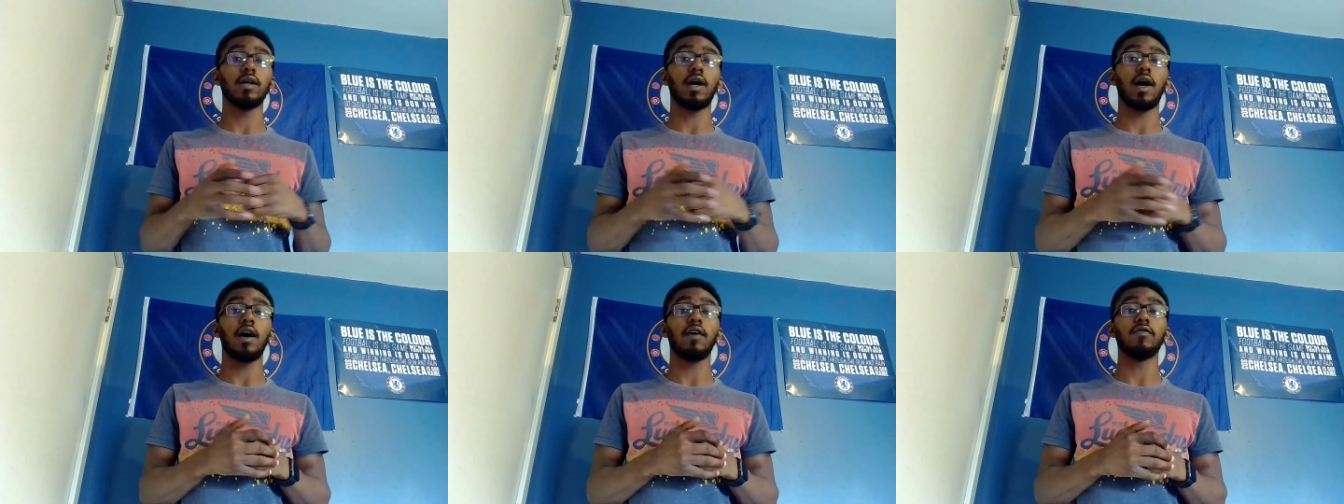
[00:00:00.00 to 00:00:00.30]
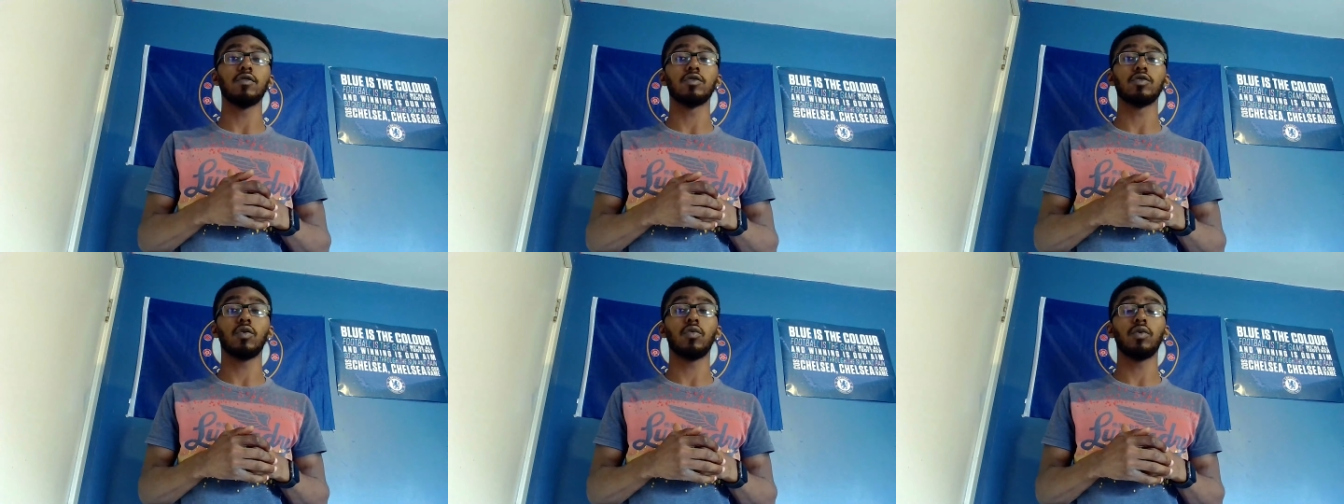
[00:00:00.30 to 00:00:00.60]

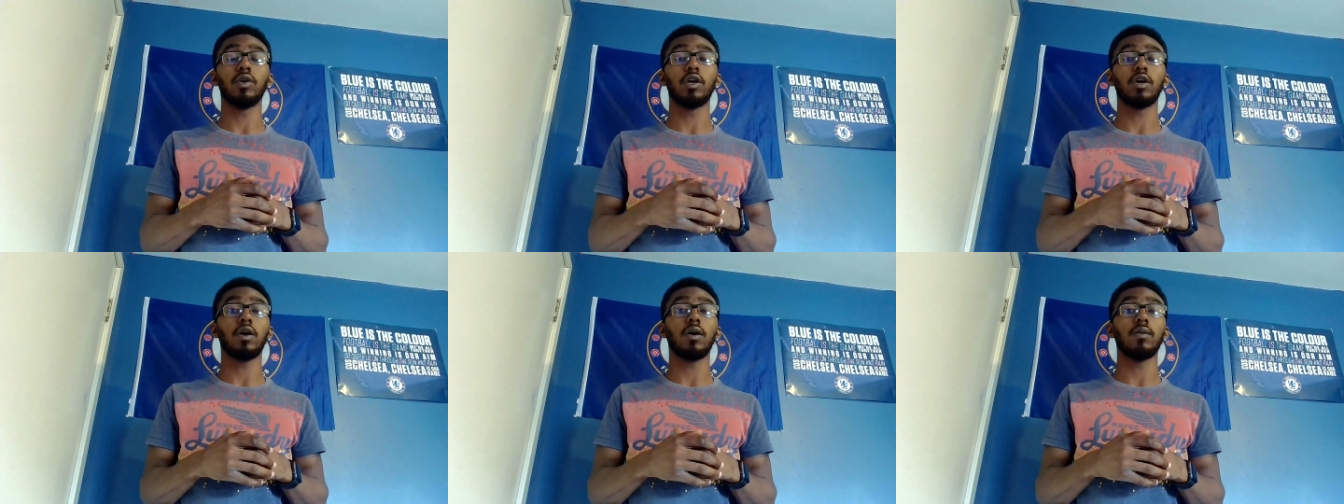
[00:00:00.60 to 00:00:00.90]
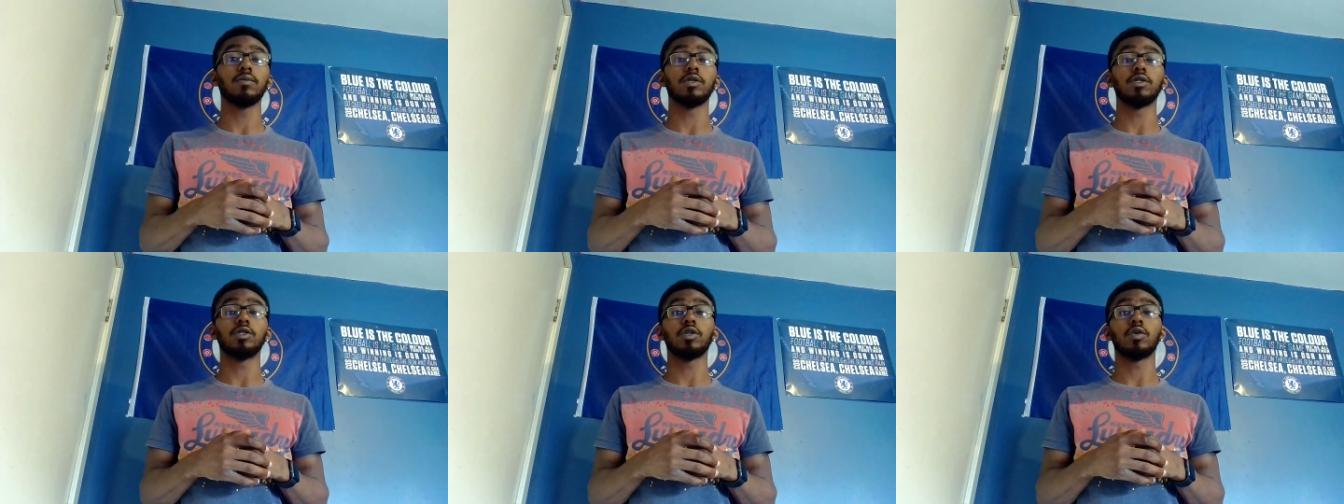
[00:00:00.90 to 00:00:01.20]
Ivan Toney come
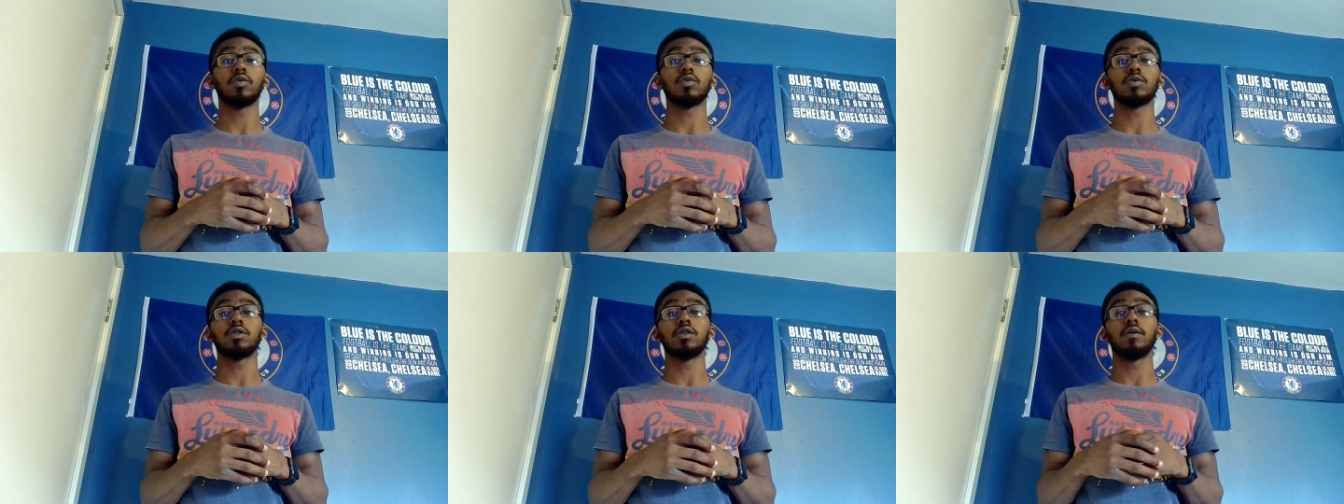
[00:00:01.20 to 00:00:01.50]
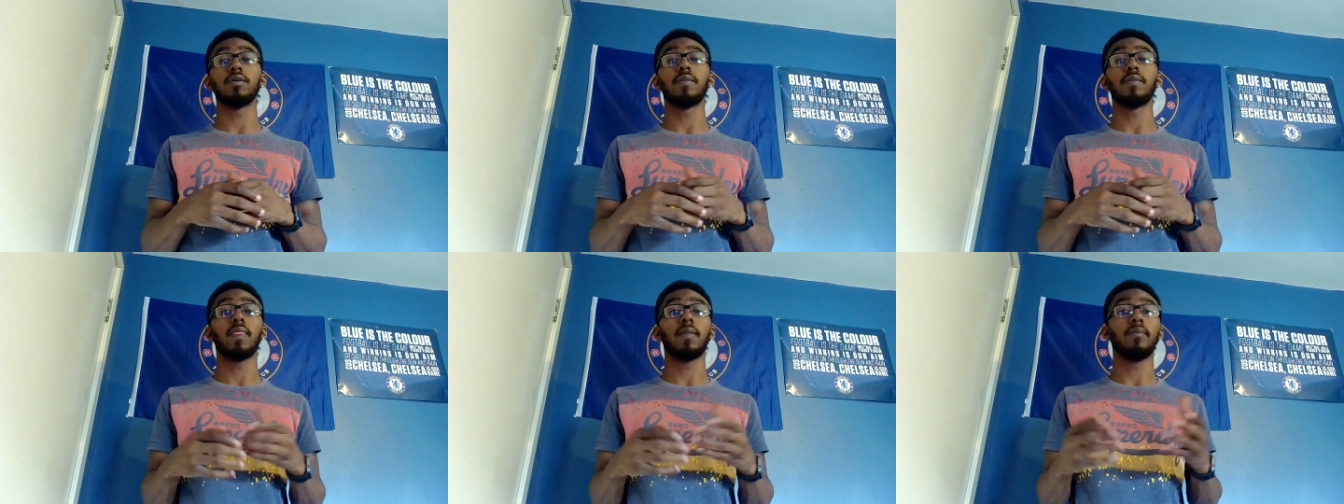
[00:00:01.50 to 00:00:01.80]
to Chelsea,
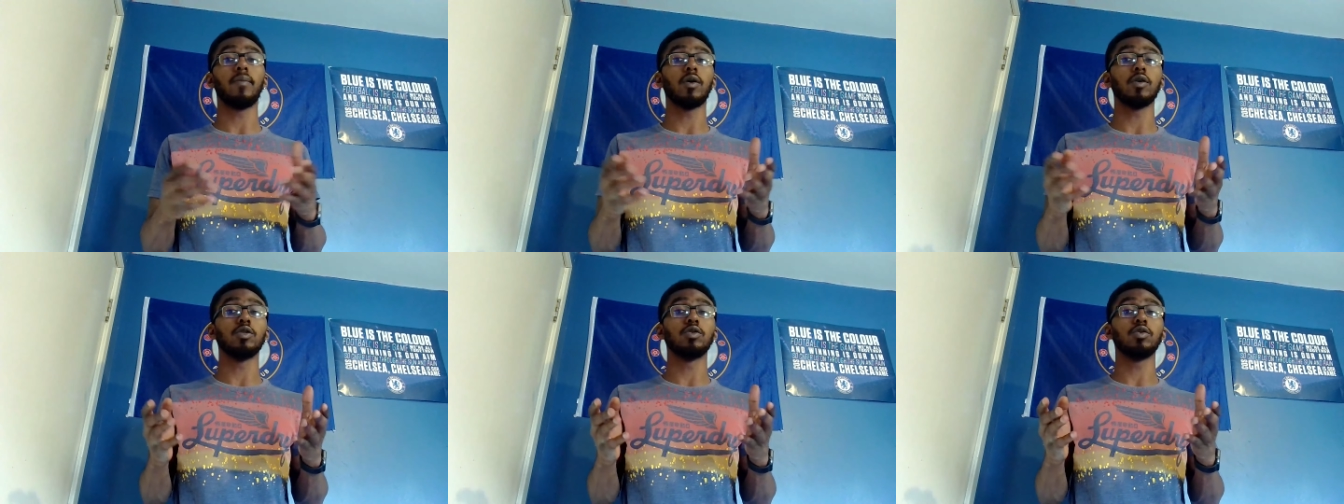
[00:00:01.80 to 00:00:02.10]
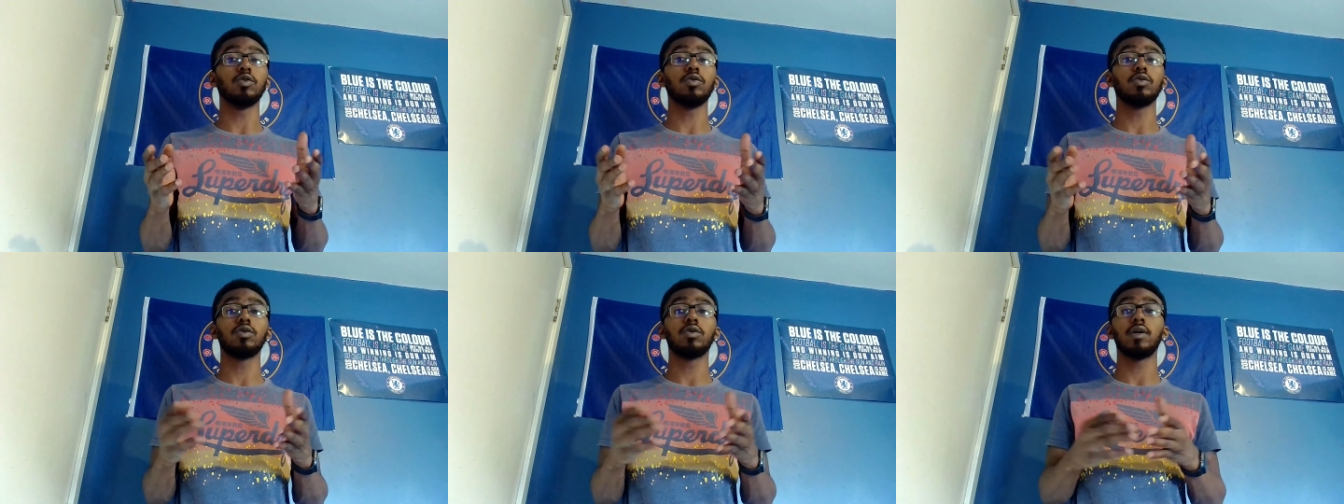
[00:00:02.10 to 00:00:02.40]
but
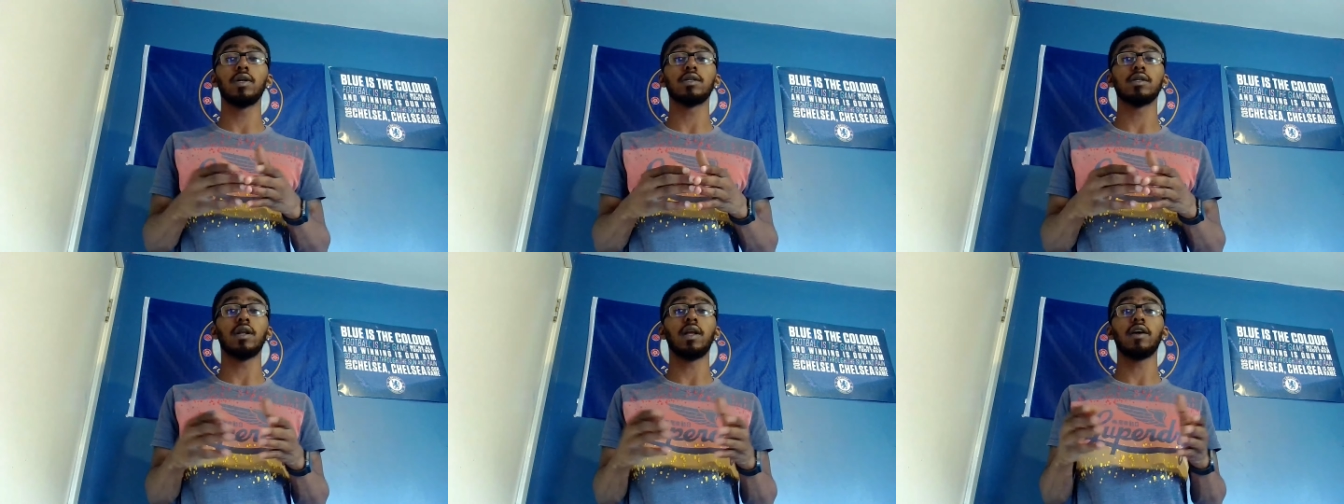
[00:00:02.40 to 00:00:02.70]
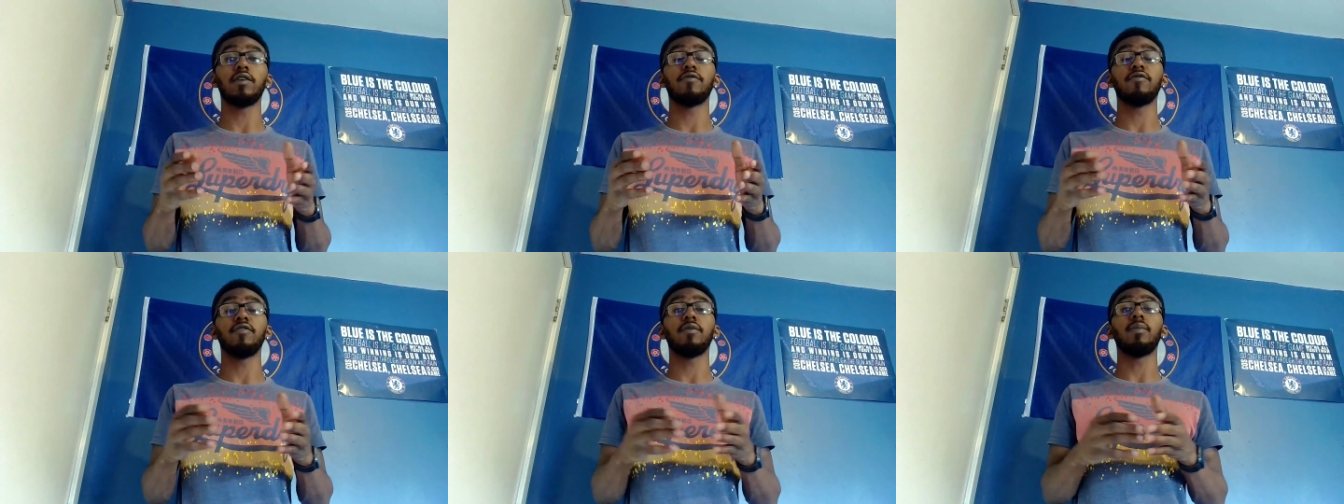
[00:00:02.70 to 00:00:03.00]
due to his
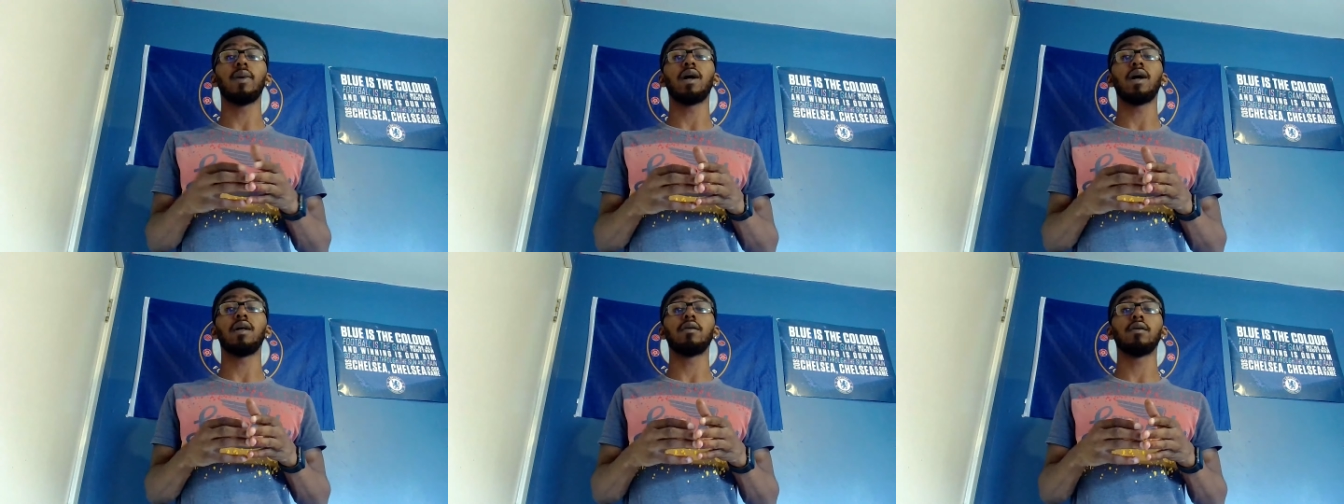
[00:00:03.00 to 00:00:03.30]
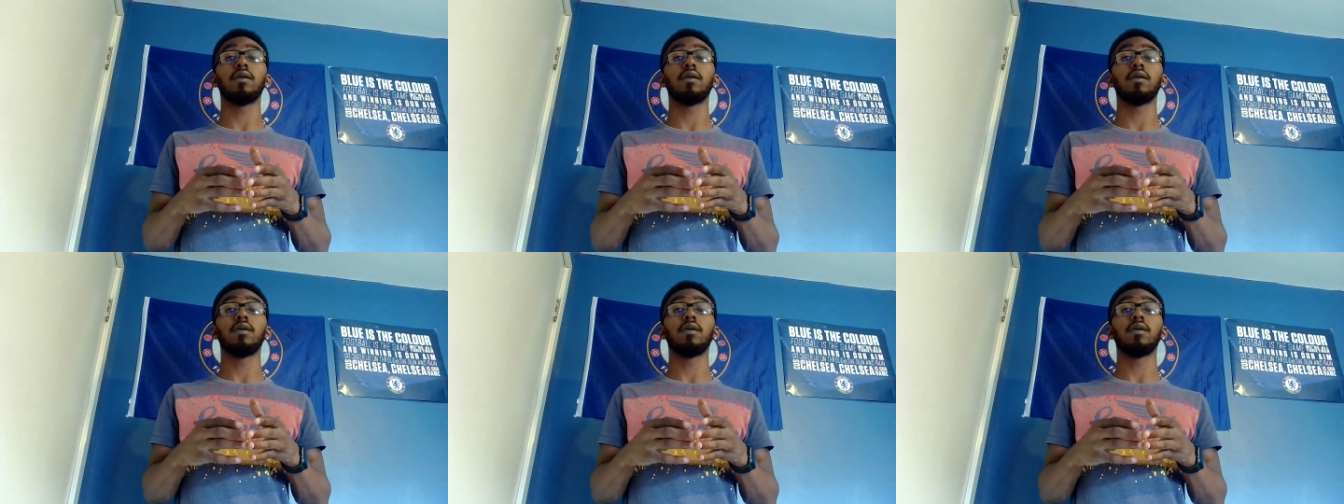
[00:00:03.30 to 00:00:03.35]
lengthy ban,